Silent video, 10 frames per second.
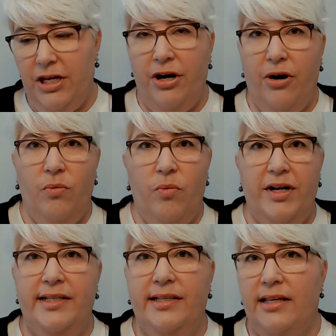
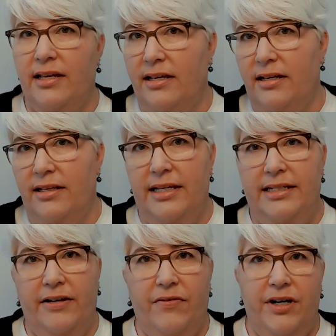what's the
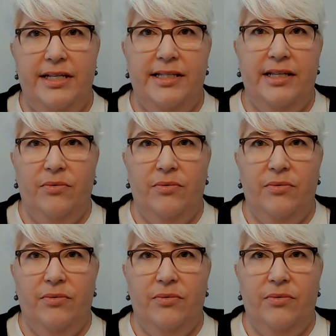difference in